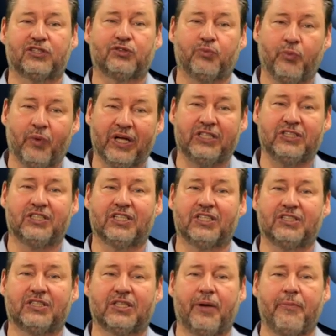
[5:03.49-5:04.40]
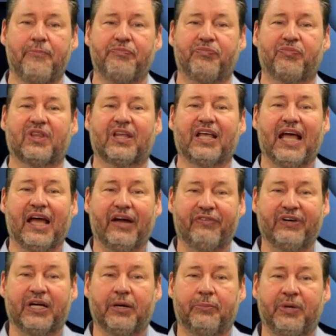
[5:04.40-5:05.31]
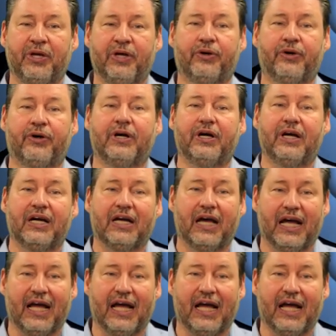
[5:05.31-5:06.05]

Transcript: Switches, every computer